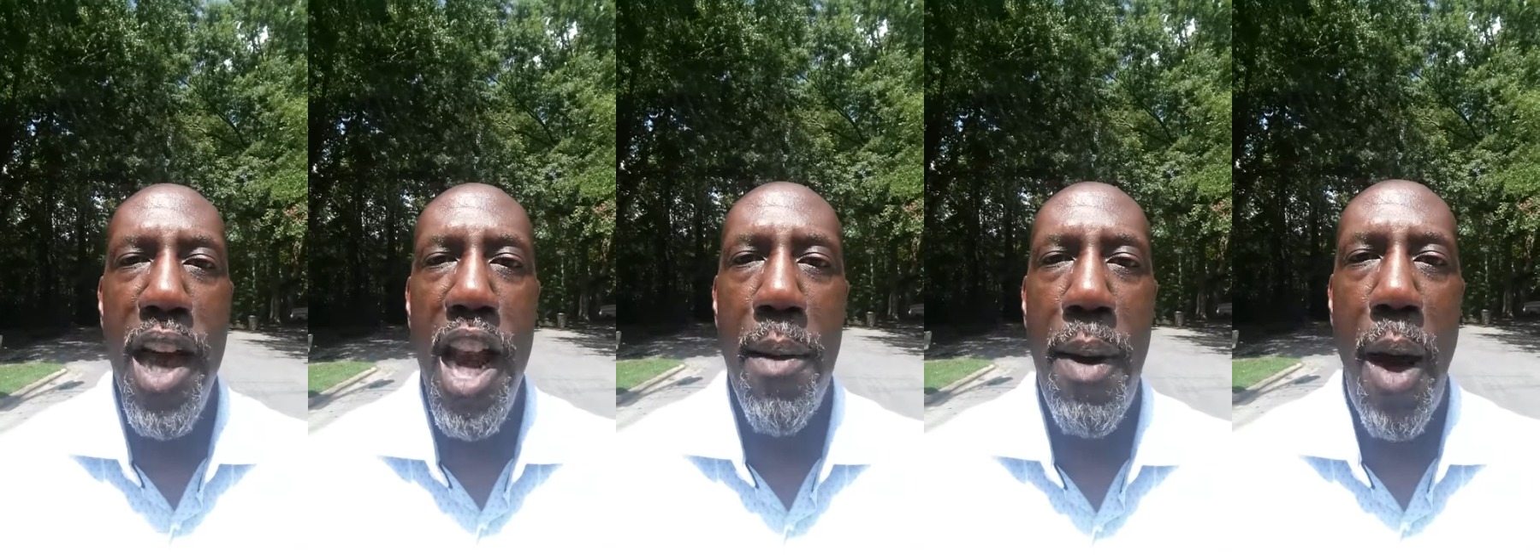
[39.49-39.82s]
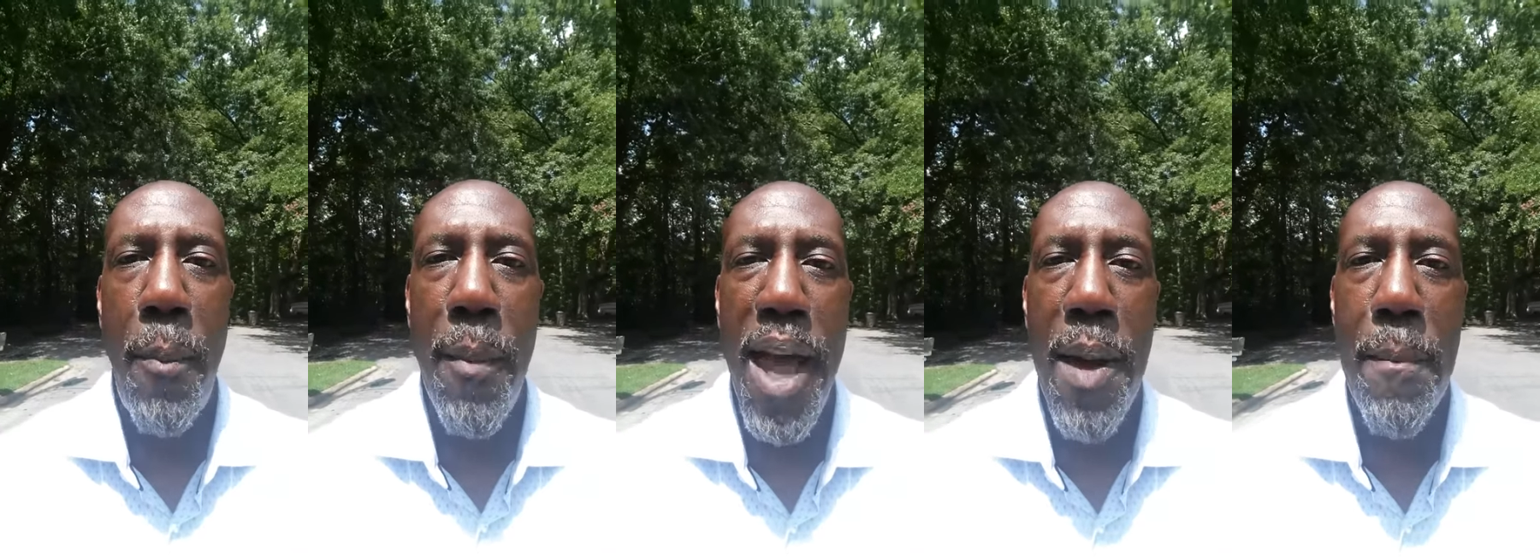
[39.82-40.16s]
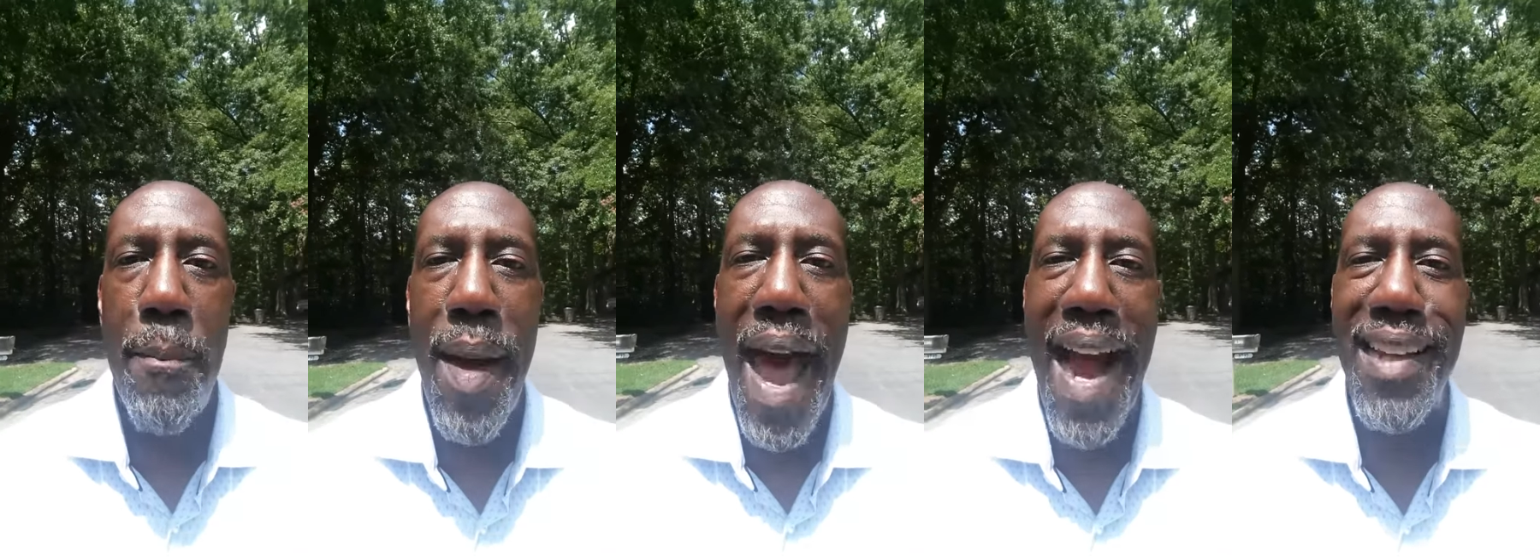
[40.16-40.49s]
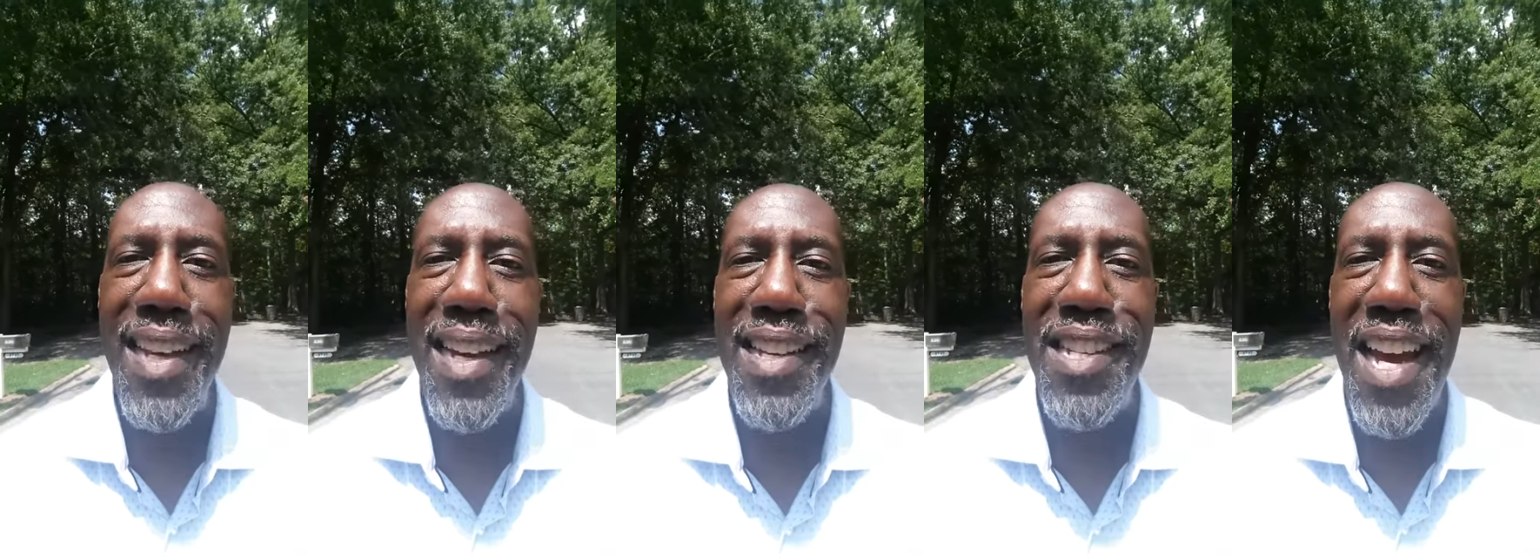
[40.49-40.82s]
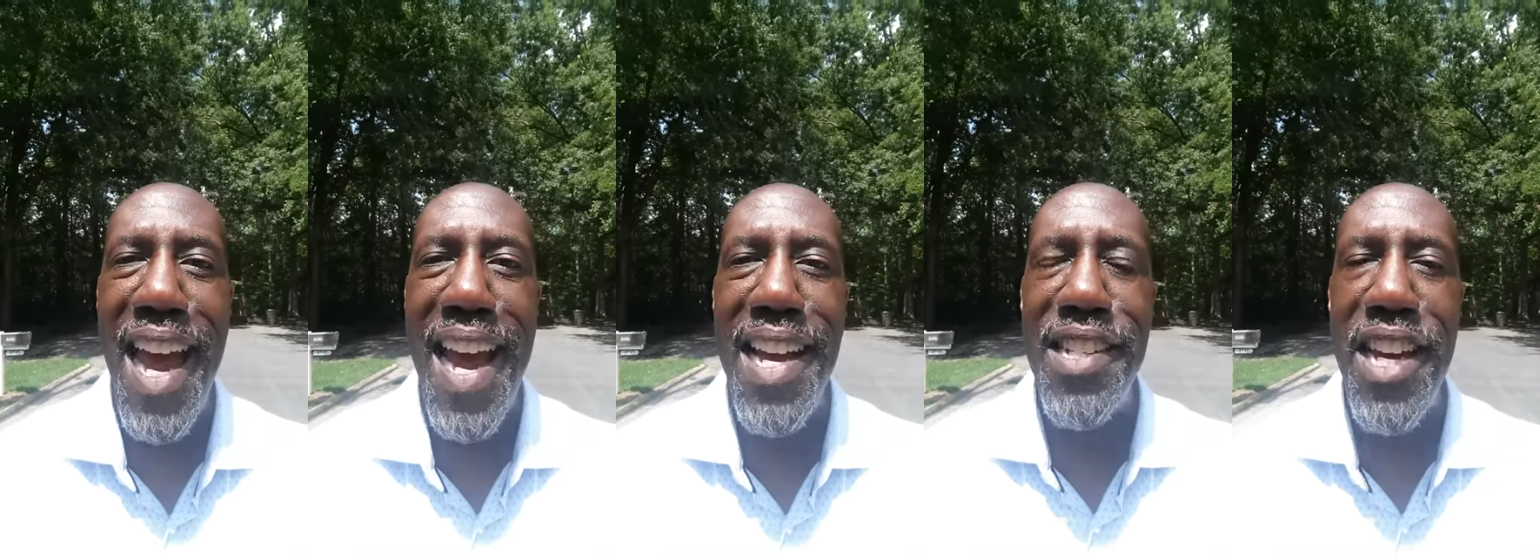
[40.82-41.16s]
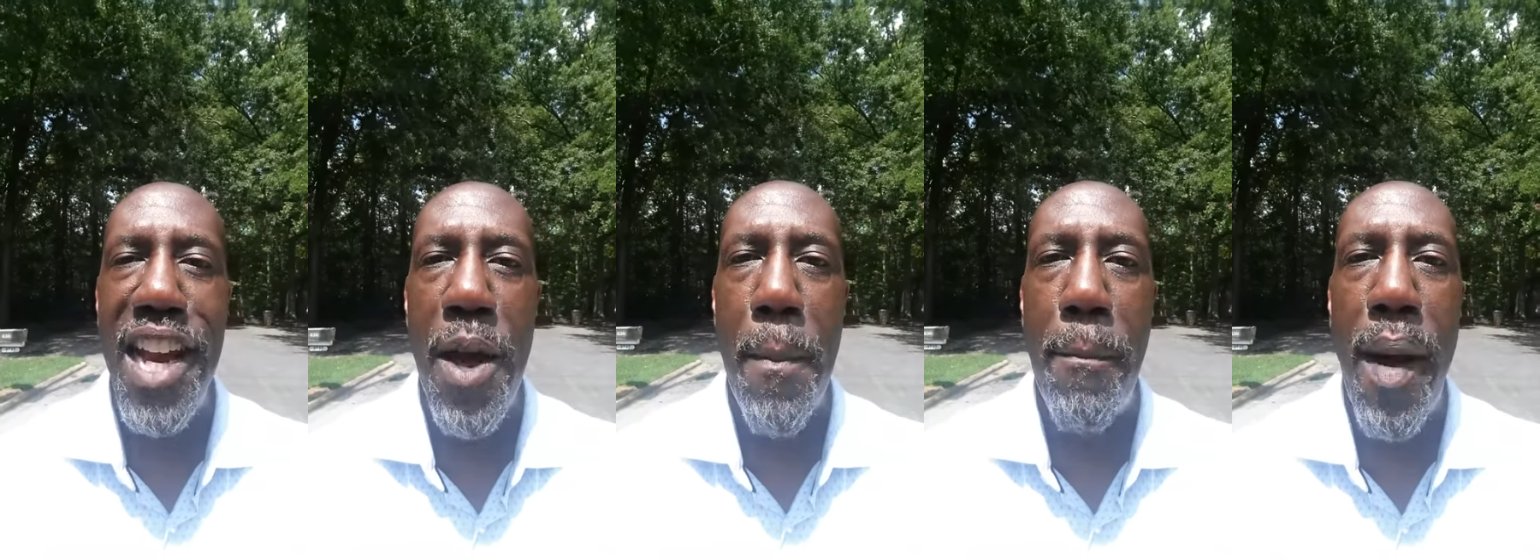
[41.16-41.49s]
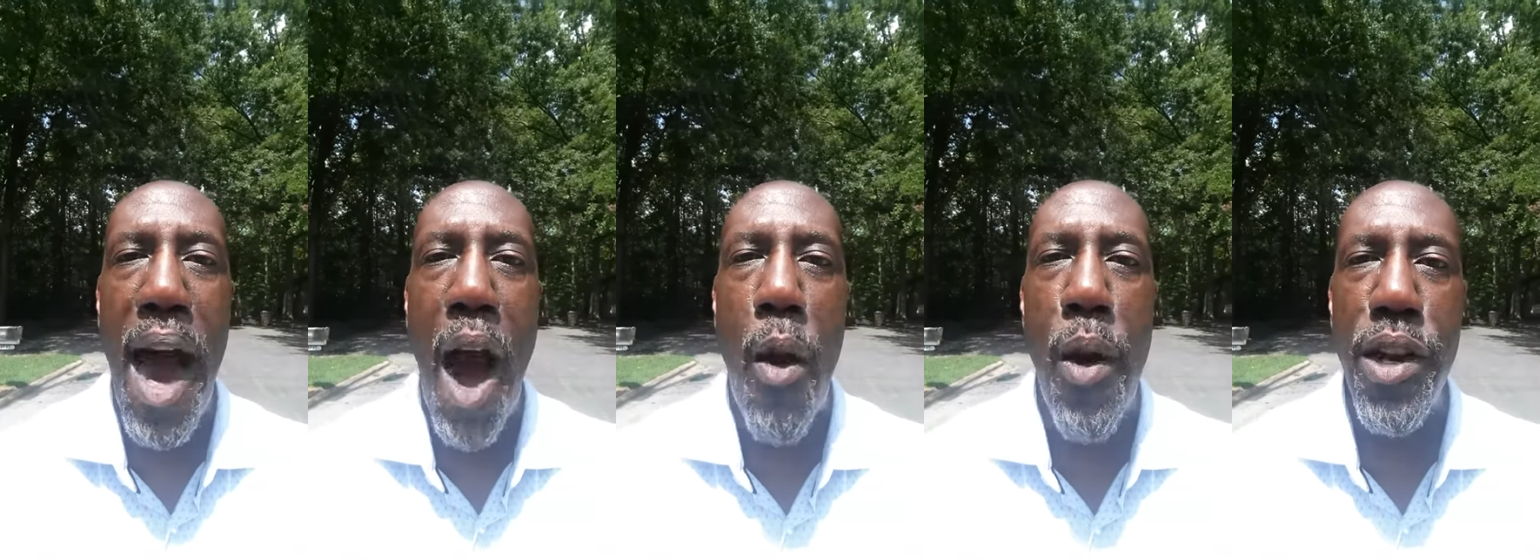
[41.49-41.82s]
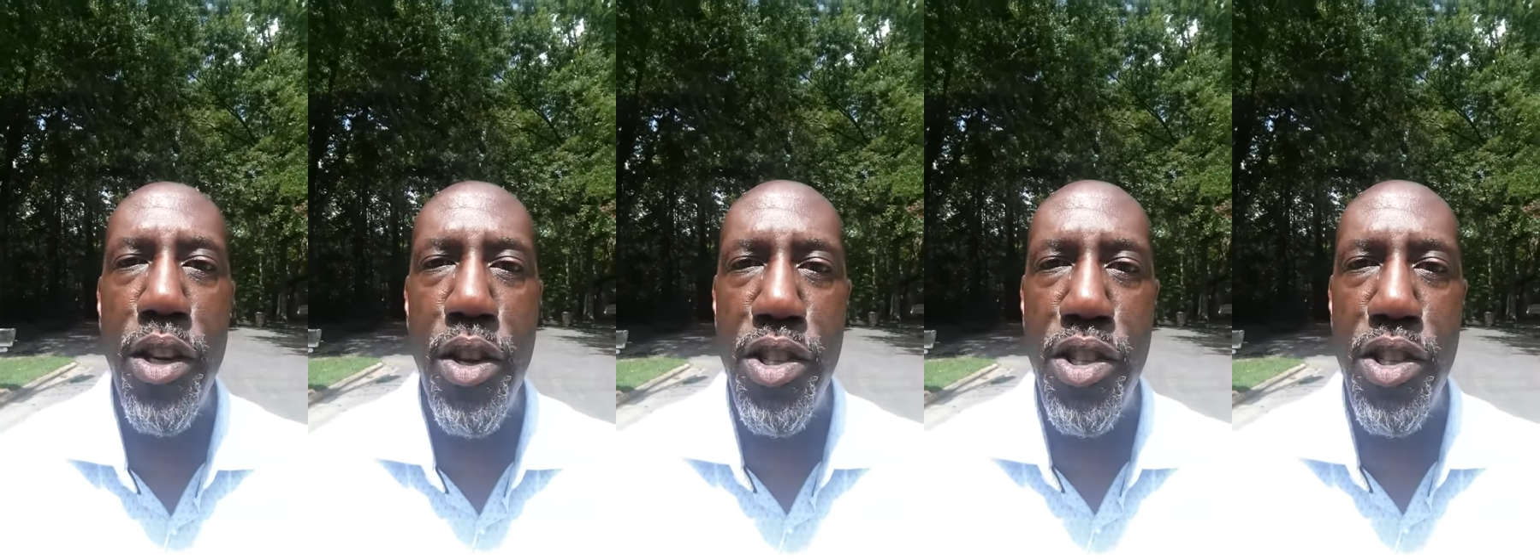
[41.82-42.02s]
and about impacting change and empowering